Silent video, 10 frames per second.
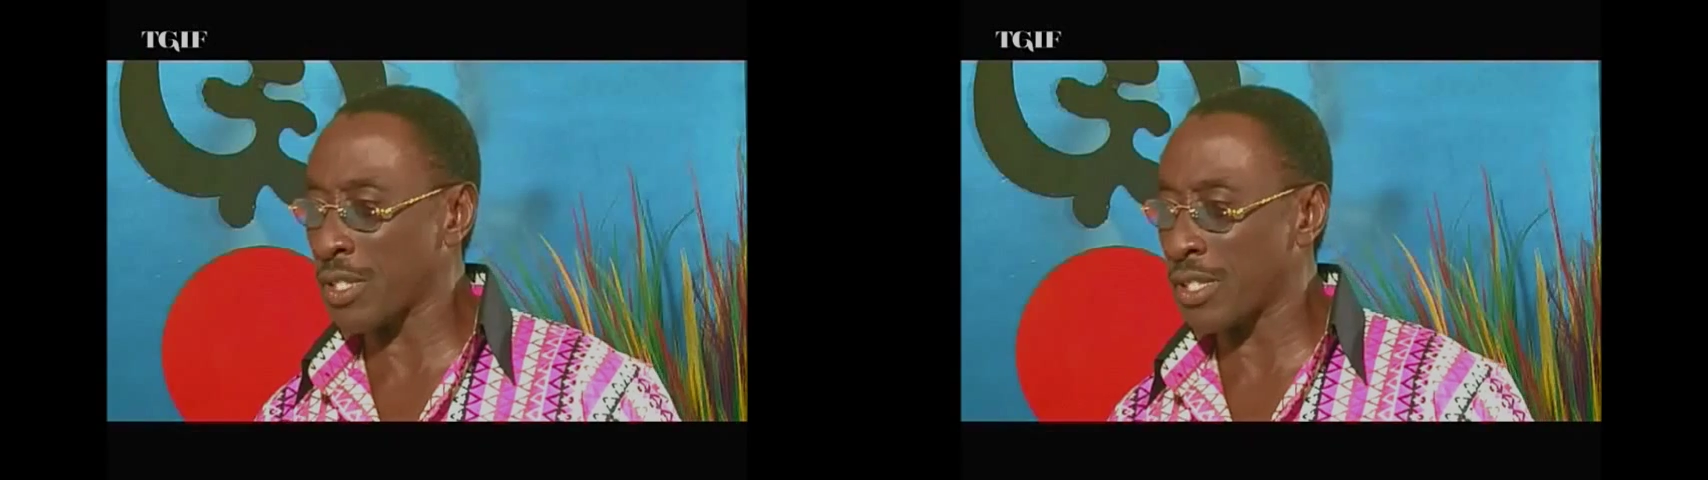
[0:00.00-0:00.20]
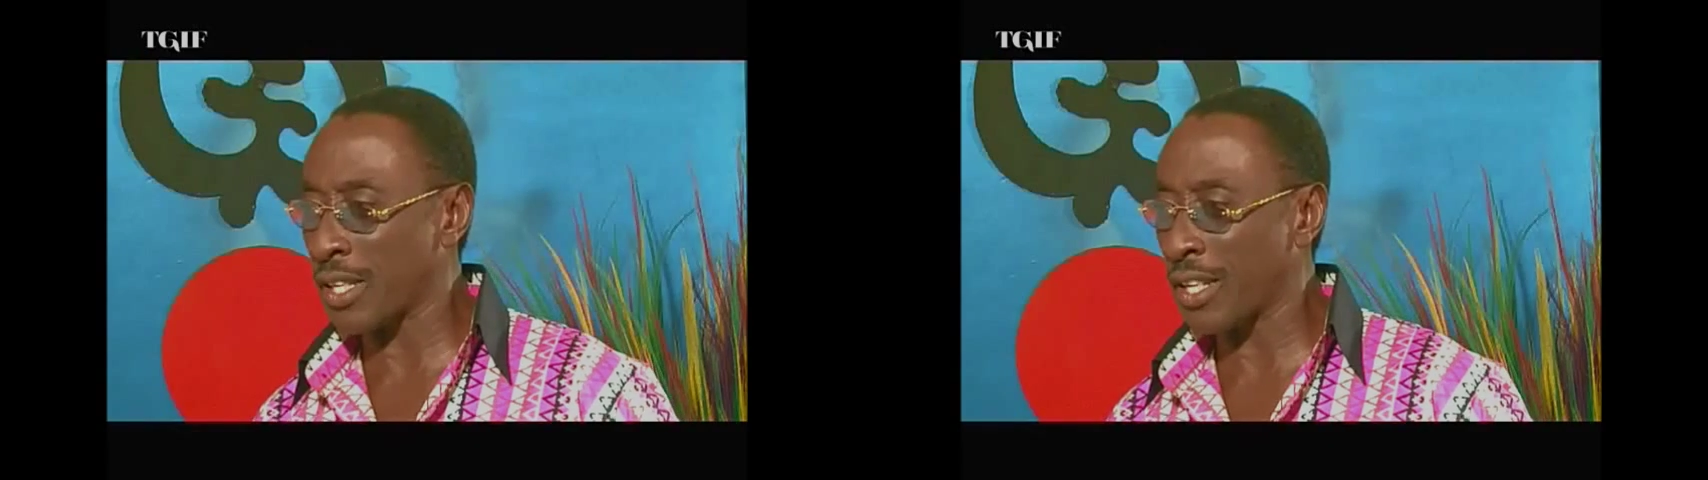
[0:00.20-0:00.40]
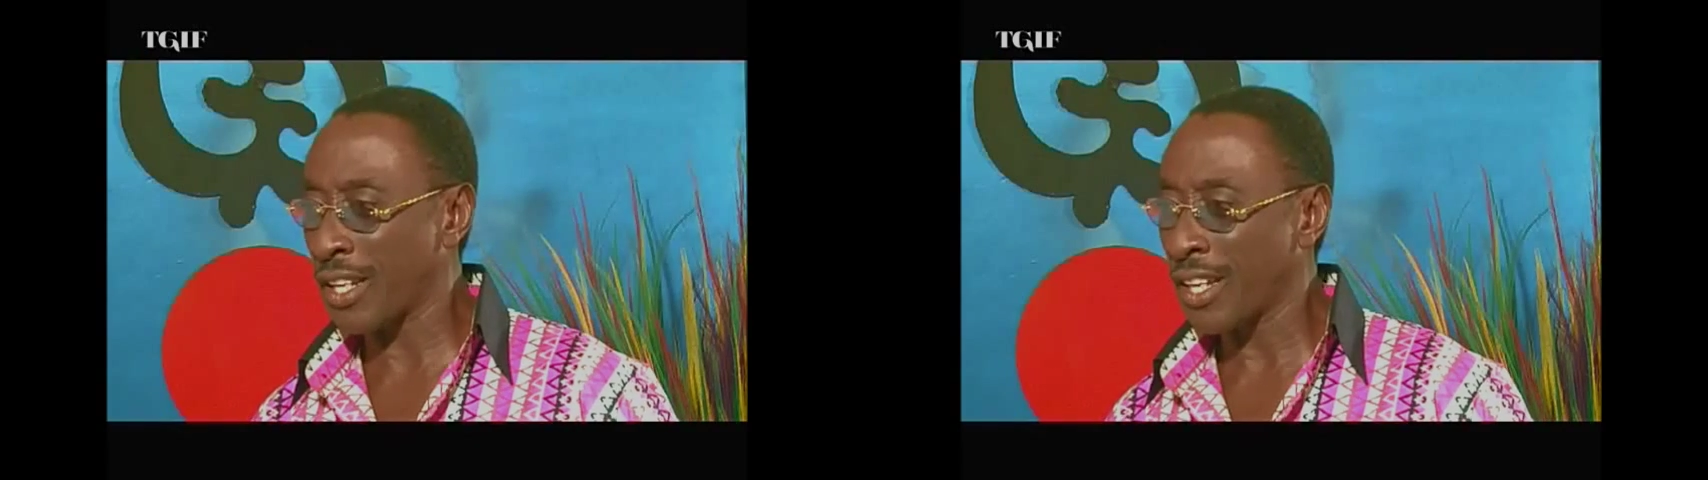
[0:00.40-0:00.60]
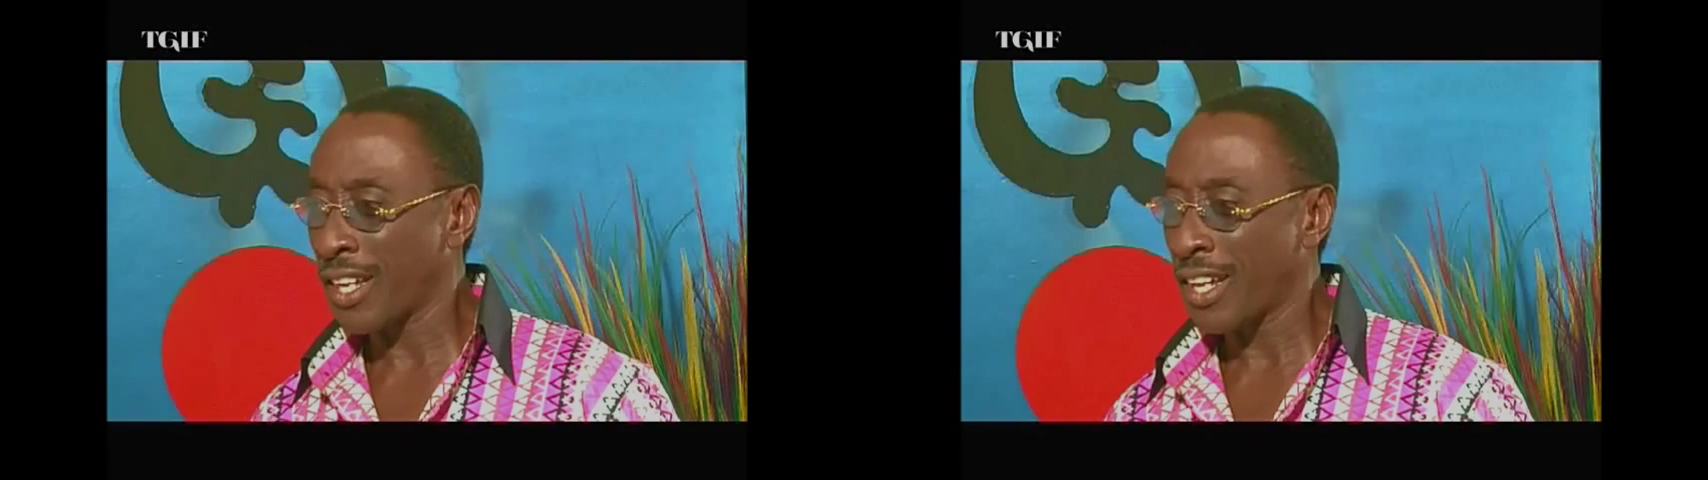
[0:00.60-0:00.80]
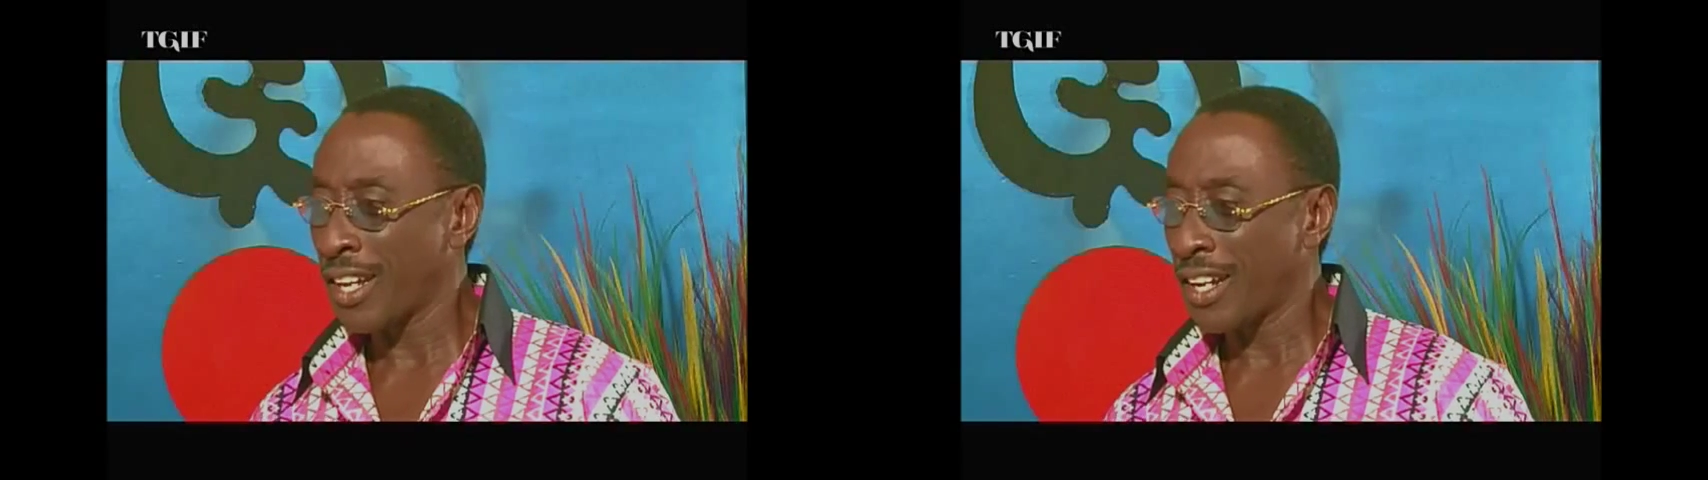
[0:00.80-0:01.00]
Was
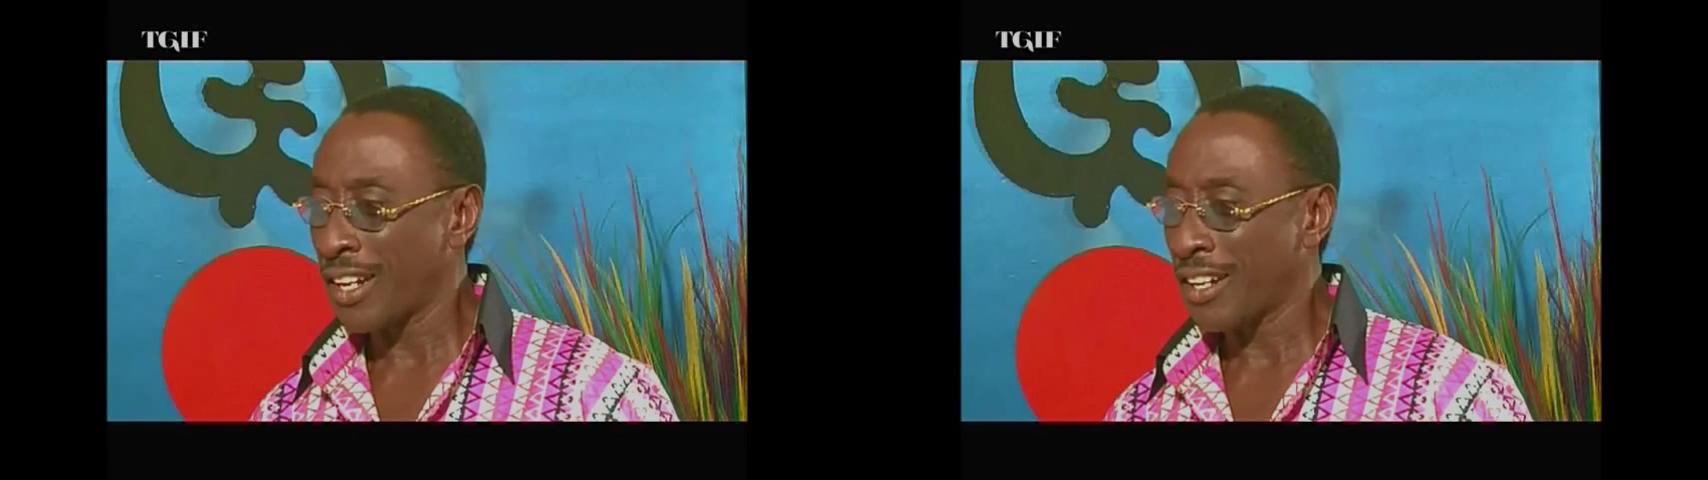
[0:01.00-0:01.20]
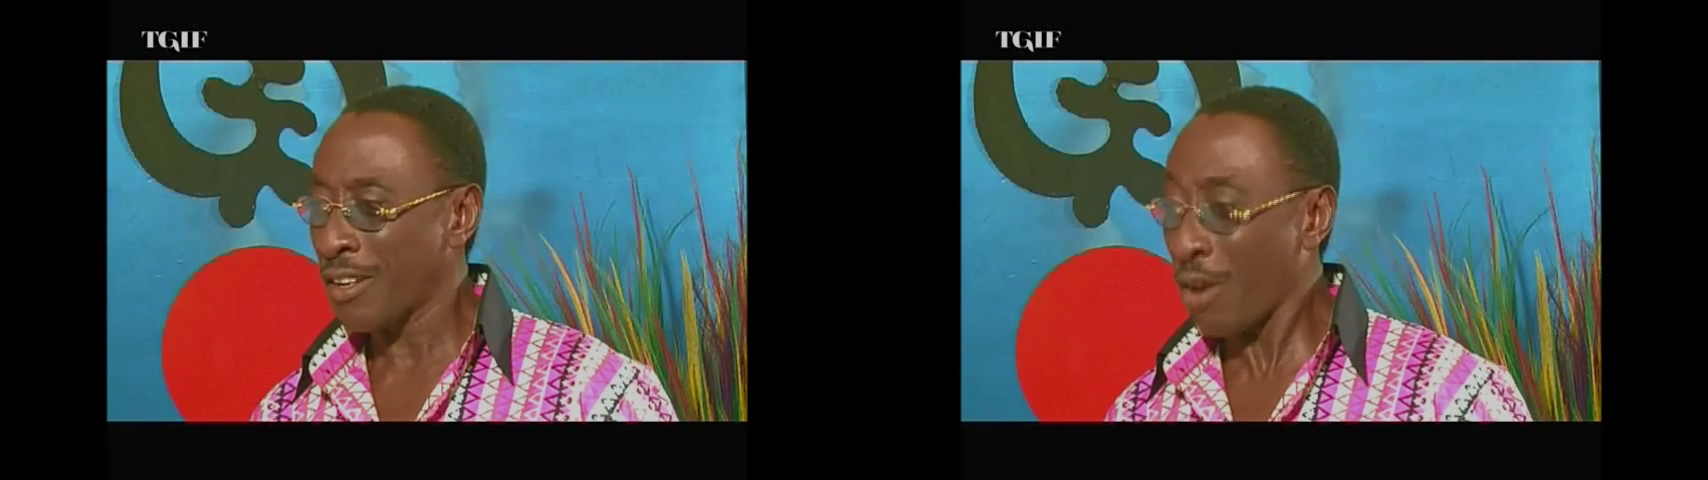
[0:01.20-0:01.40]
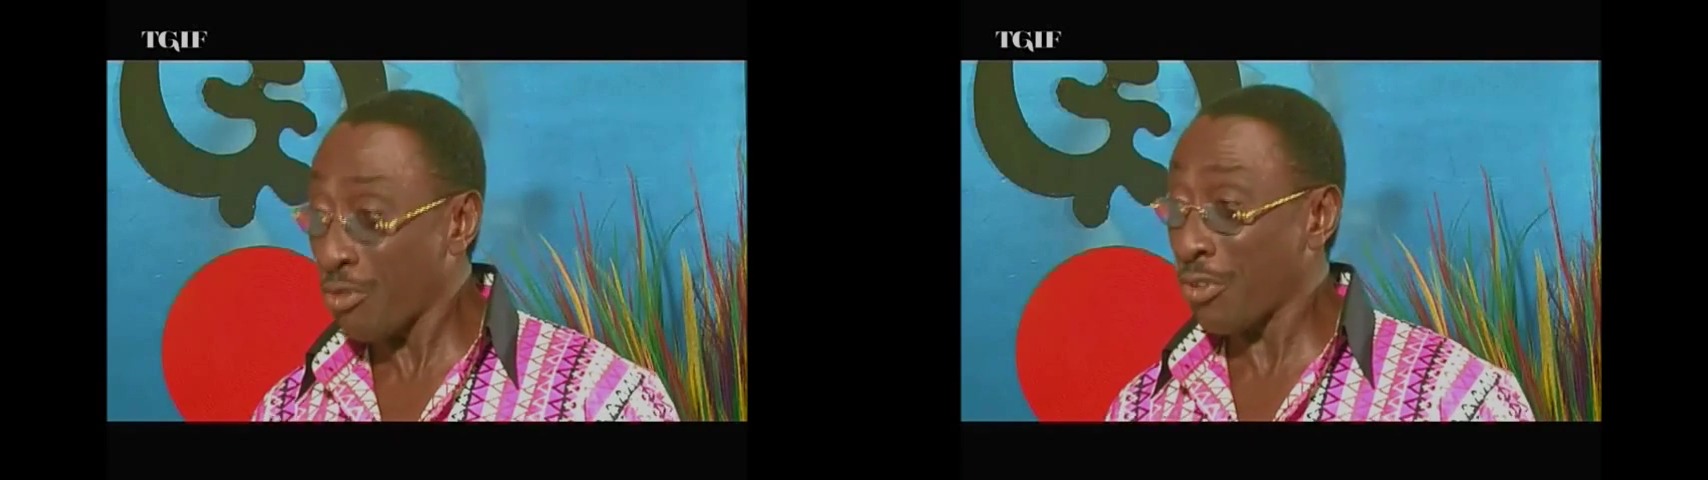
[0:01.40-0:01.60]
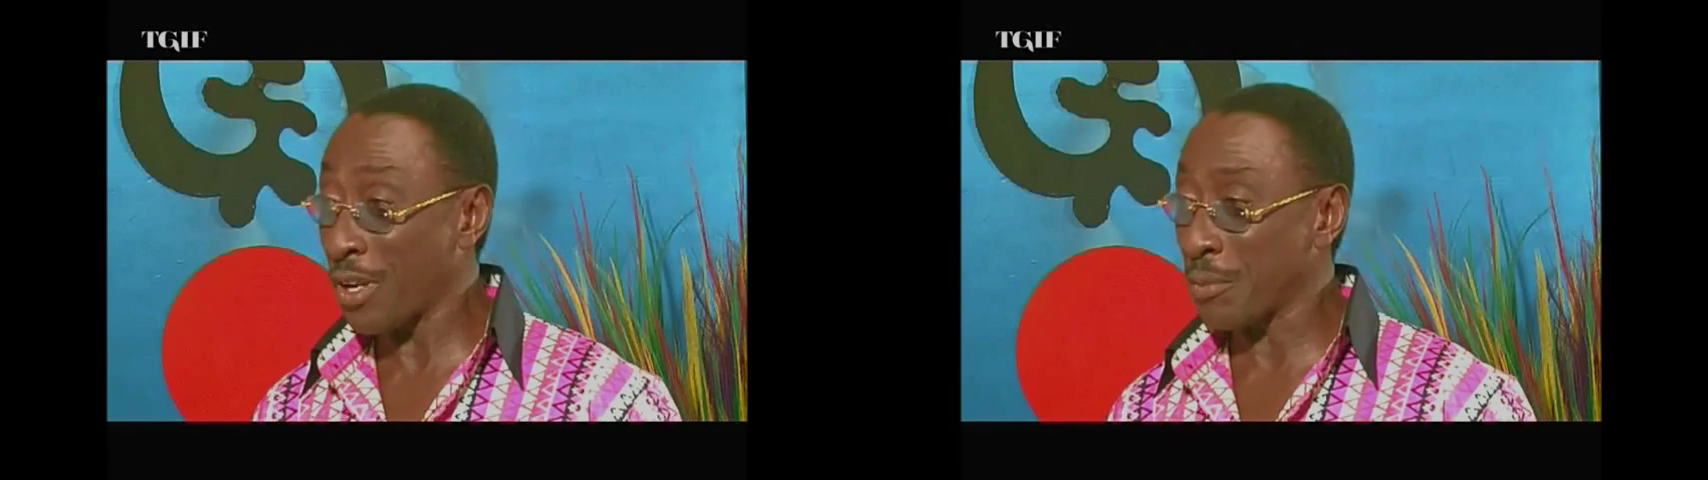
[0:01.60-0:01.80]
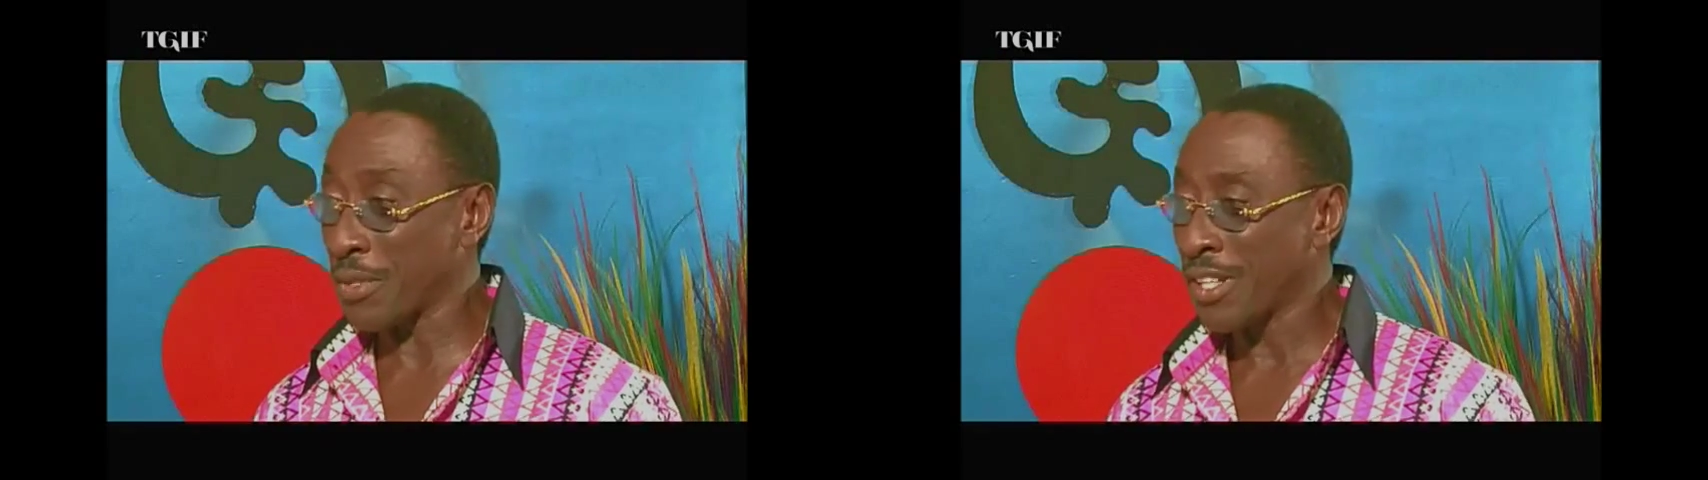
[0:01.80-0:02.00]
confirmed.
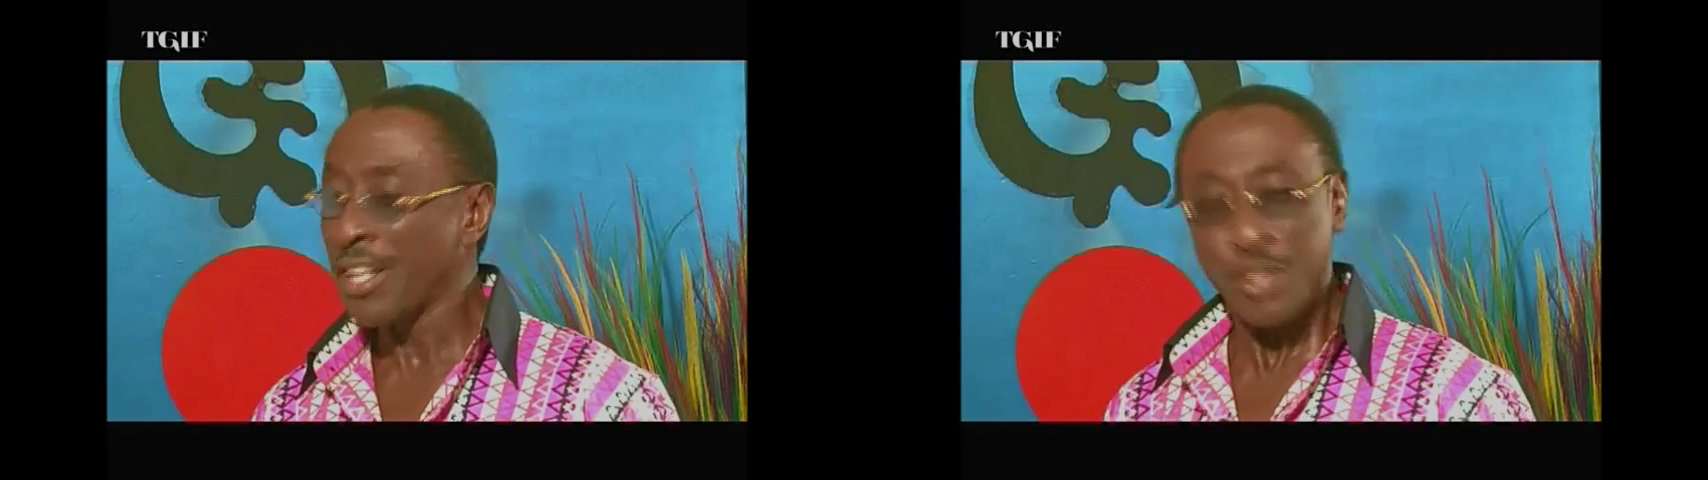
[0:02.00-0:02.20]
Confirmed.